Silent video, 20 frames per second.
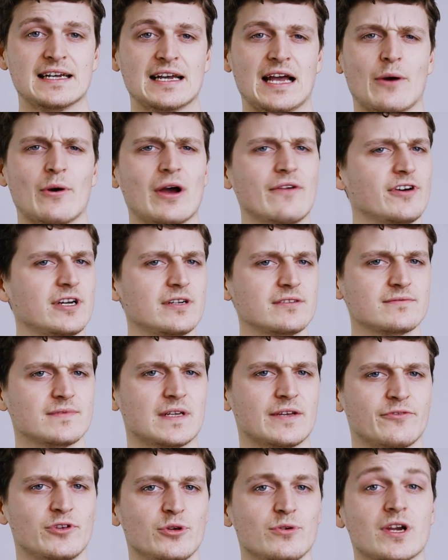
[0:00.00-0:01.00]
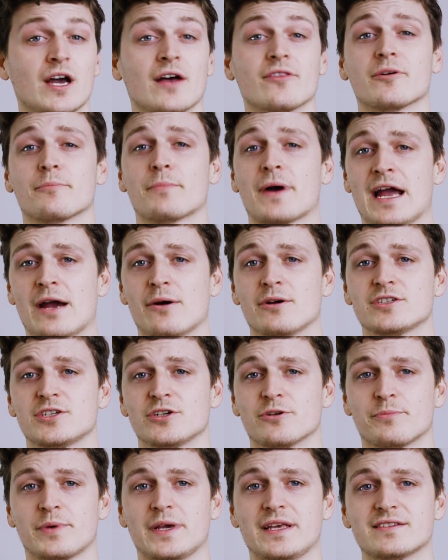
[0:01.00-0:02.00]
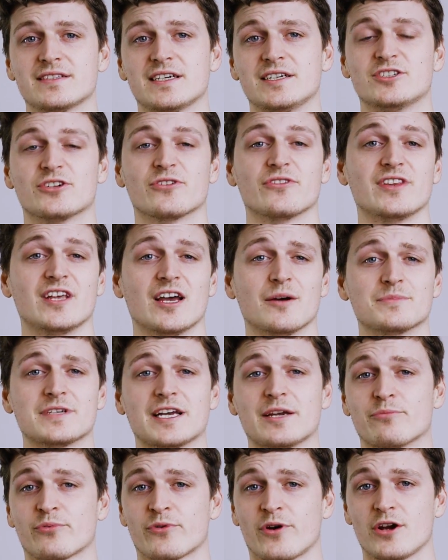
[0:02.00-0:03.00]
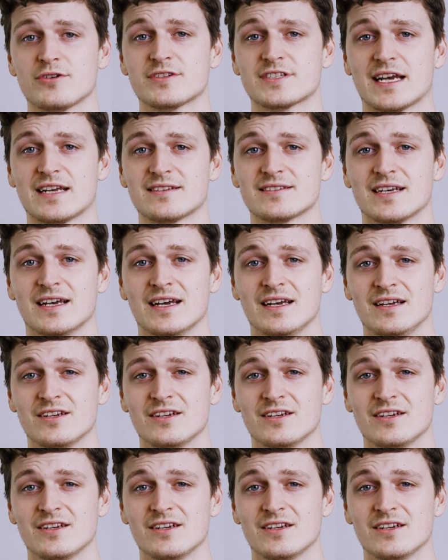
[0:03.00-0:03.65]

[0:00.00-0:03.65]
However, if you cut the power to your PC during the update process,